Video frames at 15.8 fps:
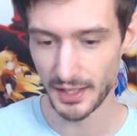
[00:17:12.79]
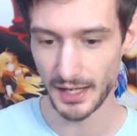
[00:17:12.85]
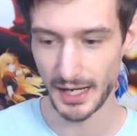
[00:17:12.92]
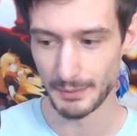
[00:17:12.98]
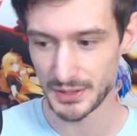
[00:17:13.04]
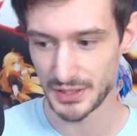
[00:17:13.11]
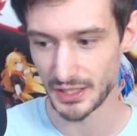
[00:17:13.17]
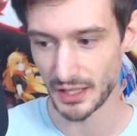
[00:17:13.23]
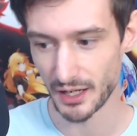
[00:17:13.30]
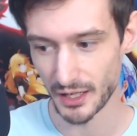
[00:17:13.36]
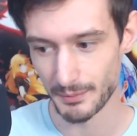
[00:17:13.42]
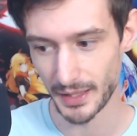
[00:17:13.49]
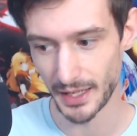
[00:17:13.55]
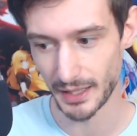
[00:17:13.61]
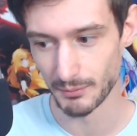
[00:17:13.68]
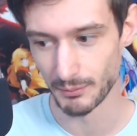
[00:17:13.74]
I'm sorry,
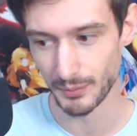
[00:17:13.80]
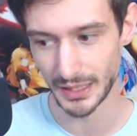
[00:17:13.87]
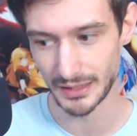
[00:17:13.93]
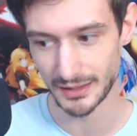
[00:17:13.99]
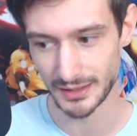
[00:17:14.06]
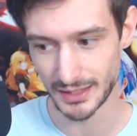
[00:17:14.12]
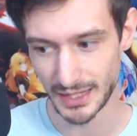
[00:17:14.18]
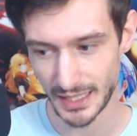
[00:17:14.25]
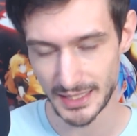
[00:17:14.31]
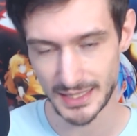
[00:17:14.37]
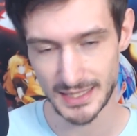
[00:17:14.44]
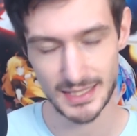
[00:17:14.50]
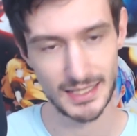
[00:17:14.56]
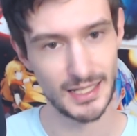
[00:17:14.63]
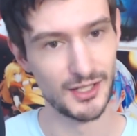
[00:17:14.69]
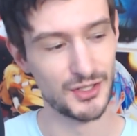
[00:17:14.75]
man, but
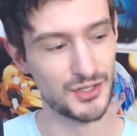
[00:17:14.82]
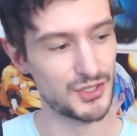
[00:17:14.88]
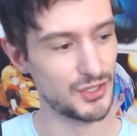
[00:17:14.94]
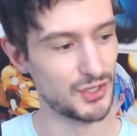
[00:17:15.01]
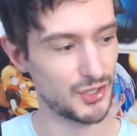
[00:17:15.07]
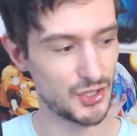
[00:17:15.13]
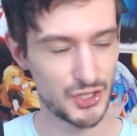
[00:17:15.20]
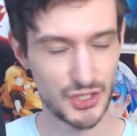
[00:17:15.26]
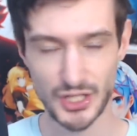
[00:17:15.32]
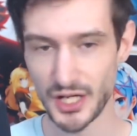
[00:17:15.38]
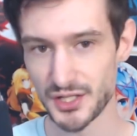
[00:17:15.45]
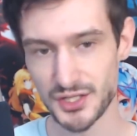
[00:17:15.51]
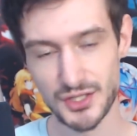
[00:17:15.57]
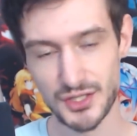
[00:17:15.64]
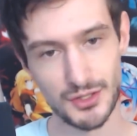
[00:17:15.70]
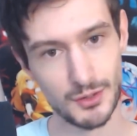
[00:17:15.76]
this is
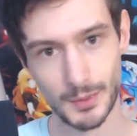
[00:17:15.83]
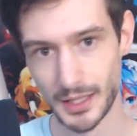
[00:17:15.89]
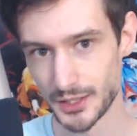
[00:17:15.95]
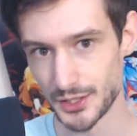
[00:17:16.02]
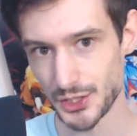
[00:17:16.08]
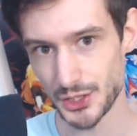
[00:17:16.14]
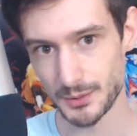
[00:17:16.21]
just too much.